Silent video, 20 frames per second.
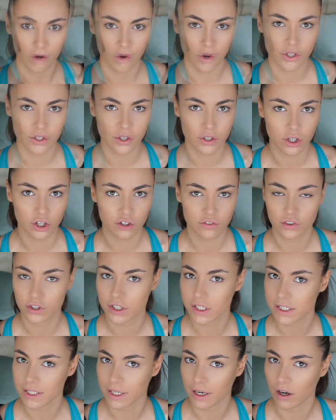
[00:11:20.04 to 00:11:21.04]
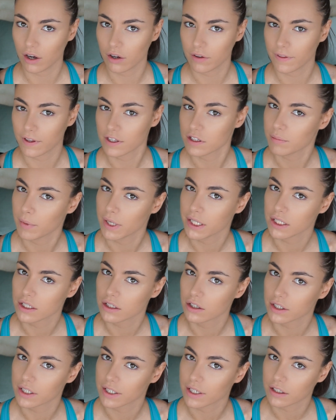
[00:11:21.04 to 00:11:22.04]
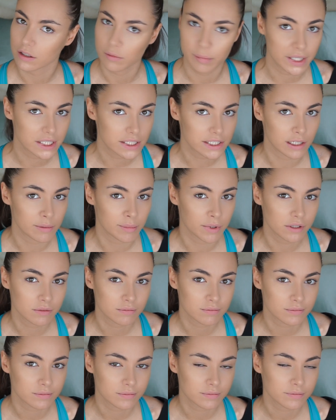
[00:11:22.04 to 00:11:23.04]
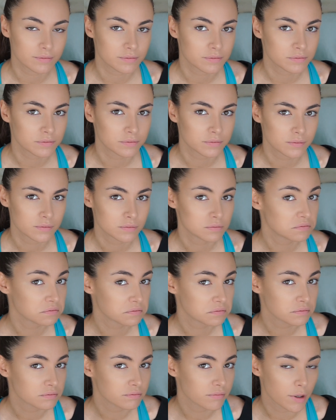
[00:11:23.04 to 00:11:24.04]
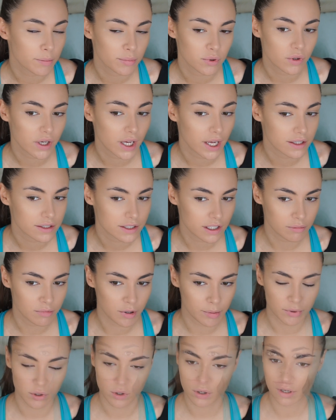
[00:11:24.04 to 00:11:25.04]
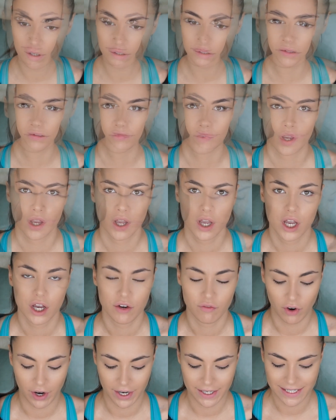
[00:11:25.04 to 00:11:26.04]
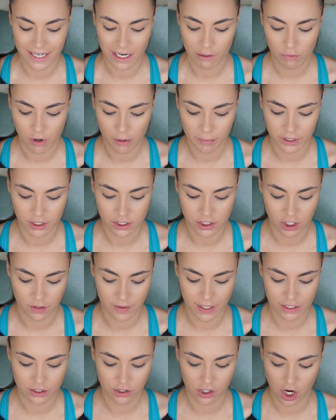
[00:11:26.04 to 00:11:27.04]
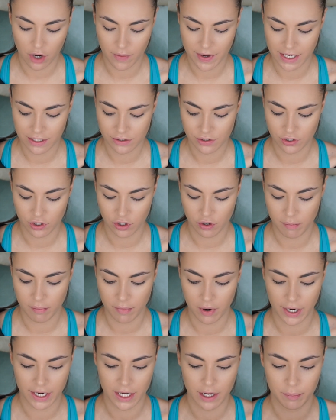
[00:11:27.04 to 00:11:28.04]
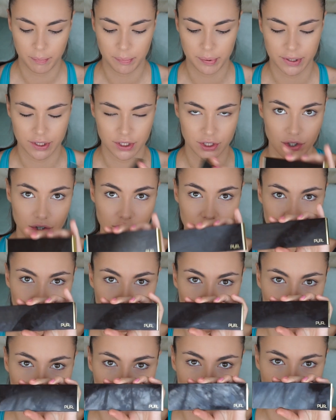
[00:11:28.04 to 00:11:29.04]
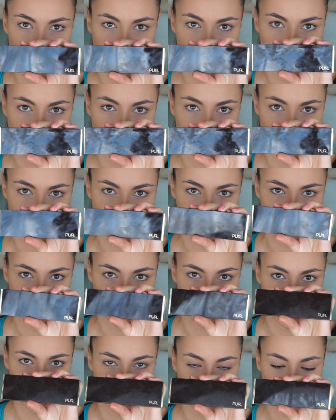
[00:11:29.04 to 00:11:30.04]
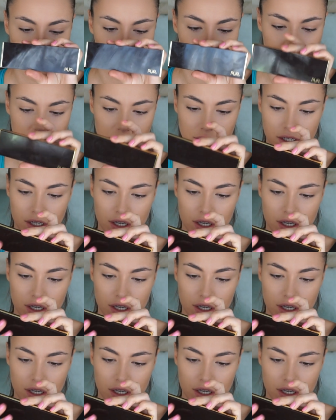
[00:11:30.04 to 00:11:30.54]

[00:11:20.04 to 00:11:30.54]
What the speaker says: I don't know if you can tell, that's made it look a little bit slimmer. Maybe you can tell, maybe you can't. Right, now what I'm going to do is go into my Pure Cosmetics